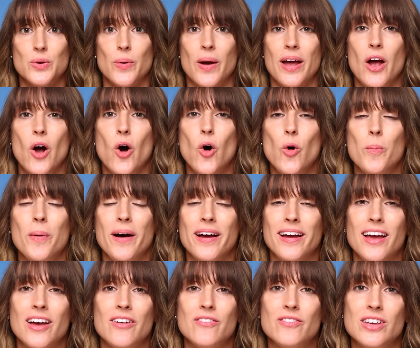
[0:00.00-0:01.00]
So I hope I
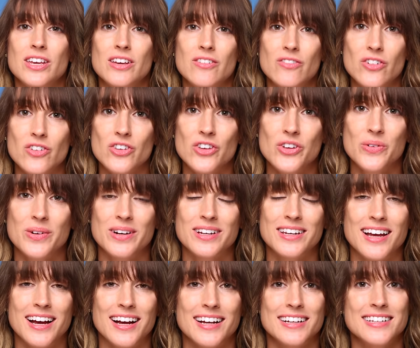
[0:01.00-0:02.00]
have given you
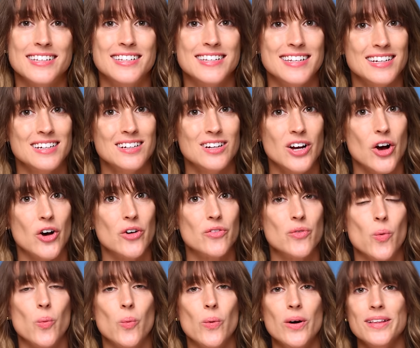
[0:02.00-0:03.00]
an idea
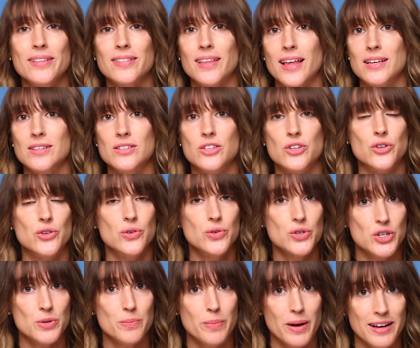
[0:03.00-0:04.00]
of what lens you
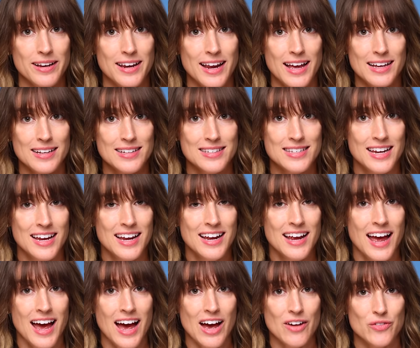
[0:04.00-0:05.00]
should buy next
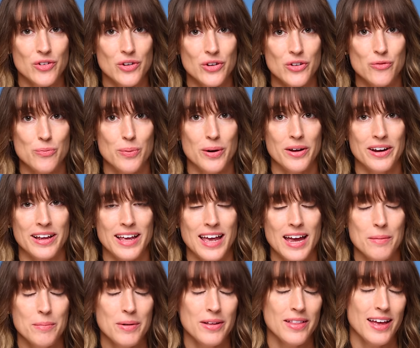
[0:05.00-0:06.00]
after you've bought a
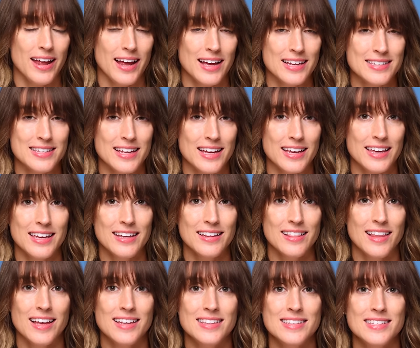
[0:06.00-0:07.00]
camera that has that
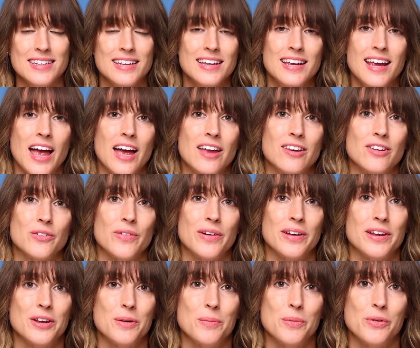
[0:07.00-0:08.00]
kit lens and you're
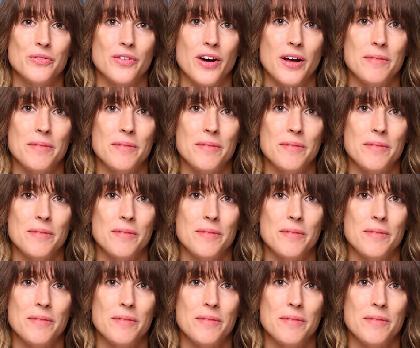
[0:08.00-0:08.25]
ready to move